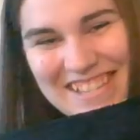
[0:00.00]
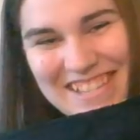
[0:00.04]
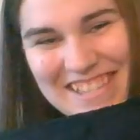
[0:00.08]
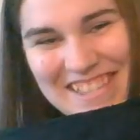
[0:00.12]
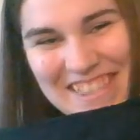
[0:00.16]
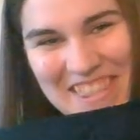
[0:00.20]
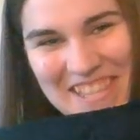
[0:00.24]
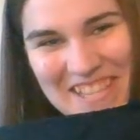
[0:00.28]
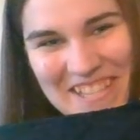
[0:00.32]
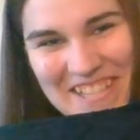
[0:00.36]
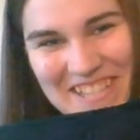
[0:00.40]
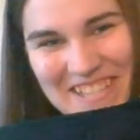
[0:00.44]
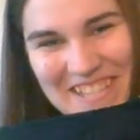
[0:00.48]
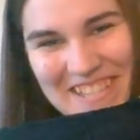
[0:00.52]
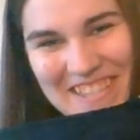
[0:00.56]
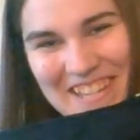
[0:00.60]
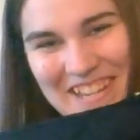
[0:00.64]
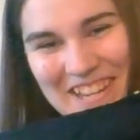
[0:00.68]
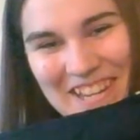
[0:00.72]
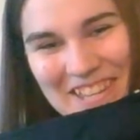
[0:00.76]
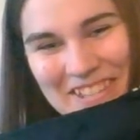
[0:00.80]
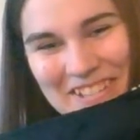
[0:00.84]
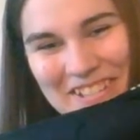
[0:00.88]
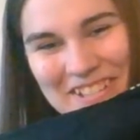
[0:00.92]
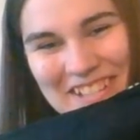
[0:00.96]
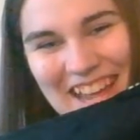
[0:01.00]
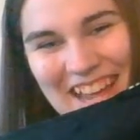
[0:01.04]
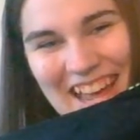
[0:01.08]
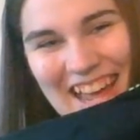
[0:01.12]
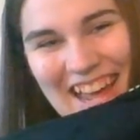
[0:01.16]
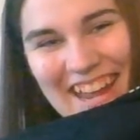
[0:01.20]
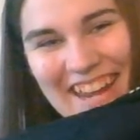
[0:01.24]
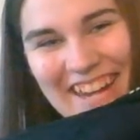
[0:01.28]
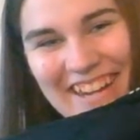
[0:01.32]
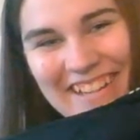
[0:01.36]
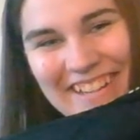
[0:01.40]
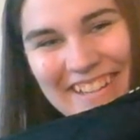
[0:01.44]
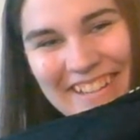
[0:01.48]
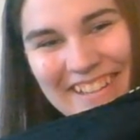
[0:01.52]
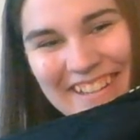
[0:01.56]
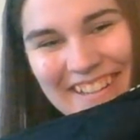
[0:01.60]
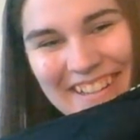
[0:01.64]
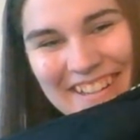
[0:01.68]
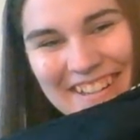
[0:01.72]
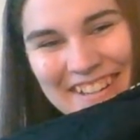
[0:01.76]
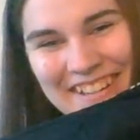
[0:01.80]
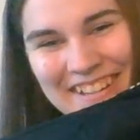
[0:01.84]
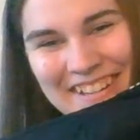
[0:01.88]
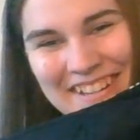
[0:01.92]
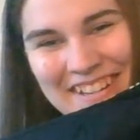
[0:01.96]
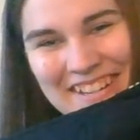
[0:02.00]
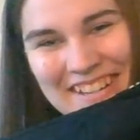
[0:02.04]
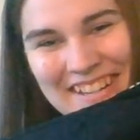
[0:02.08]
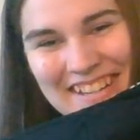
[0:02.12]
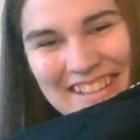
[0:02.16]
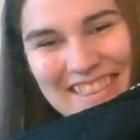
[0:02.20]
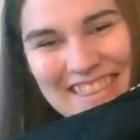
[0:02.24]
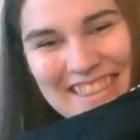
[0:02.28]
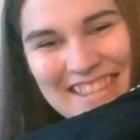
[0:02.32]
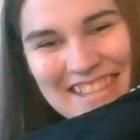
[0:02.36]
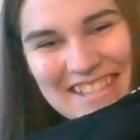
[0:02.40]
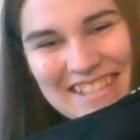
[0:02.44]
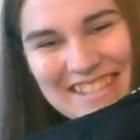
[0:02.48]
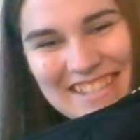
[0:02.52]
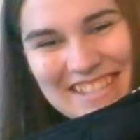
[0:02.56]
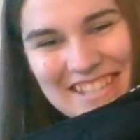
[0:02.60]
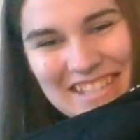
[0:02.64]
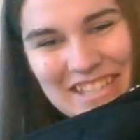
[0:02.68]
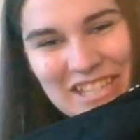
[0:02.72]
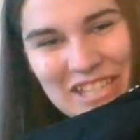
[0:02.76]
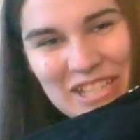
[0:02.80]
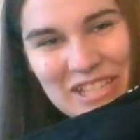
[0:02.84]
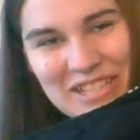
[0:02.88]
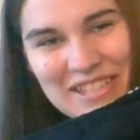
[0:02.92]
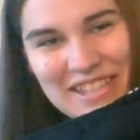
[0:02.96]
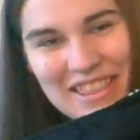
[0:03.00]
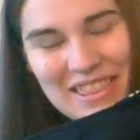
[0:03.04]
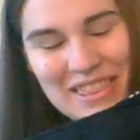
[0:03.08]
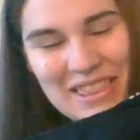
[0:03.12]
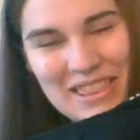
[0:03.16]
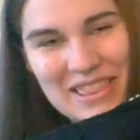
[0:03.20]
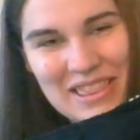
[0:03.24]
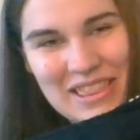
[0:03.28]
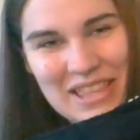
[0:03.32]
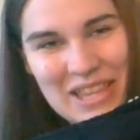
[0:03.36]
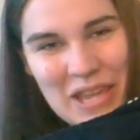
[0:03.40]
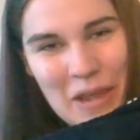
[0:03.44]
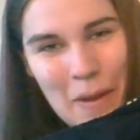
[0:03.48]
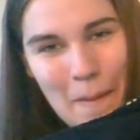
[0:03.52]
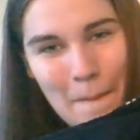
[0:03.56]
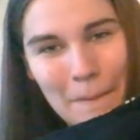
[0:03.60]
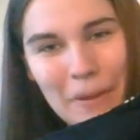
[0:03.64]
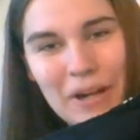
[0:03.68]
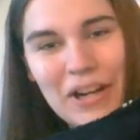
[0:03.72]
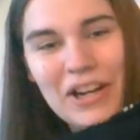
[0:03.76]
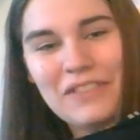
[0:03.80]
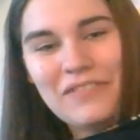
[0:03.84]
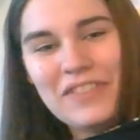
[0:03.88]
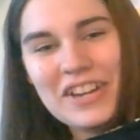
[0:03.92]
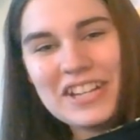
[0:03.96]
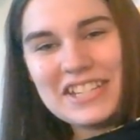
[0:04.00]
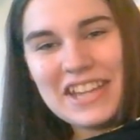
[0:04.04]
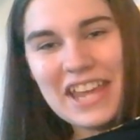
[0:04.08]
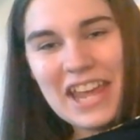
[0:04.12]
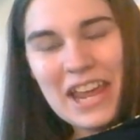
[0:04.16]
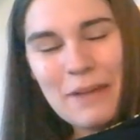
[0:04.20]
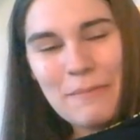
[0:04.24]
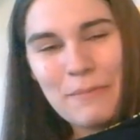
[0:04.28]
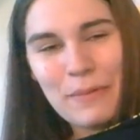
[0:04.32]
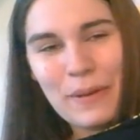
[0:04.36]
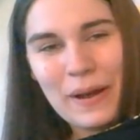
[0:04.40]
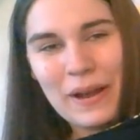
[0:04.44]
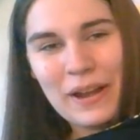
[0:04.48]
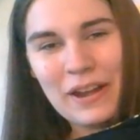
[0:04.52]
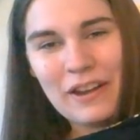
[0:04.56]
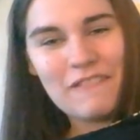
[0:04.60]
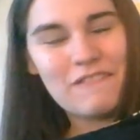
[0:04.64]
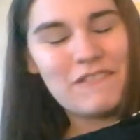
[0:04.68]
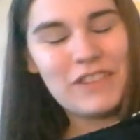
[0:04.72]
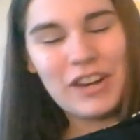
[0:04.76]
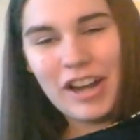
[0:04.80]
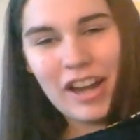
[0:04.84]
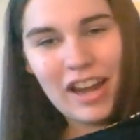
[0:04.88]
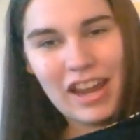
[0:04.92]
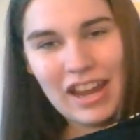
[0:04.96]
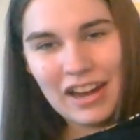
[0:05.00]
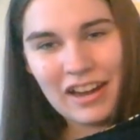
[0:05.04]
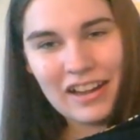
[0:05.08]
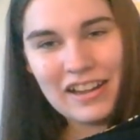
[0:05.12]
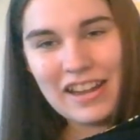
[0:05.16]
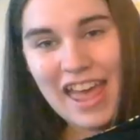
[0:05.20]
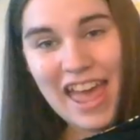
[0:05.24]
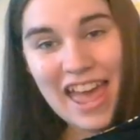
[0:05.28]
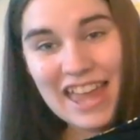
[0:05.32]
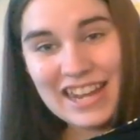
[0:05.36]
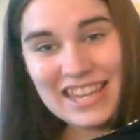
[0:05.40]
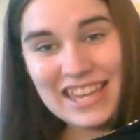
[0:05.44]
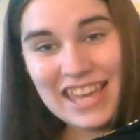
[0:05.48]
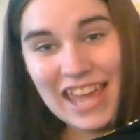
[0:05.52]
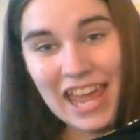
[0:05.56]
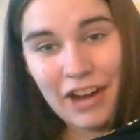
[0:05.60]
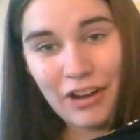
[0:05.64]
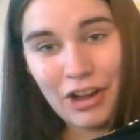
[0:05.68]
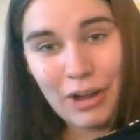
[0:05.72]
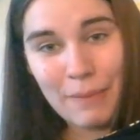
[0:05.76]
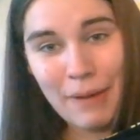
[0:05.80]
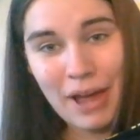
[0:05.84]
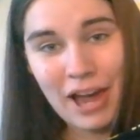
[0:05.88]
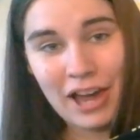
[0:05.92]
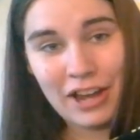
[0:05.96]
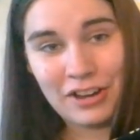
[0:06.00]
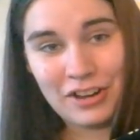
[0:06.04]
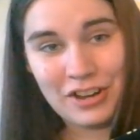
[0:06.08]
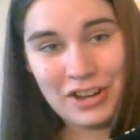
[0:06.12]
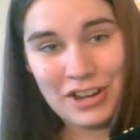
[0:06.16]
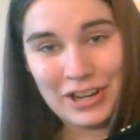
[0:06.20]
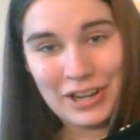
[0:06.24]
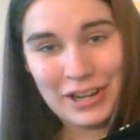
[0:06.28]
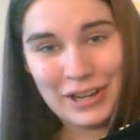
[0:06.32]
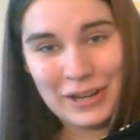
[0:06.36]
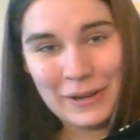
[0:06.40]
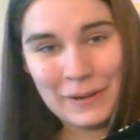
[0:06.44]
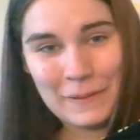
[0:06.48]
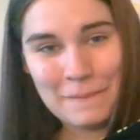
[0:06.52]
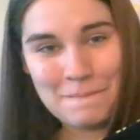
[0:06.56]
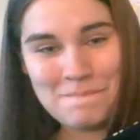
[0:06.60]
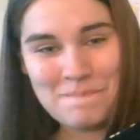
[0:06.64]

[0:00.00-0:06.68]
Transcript: This is the other side. This is the perfect apron for any Harry Potter nerd.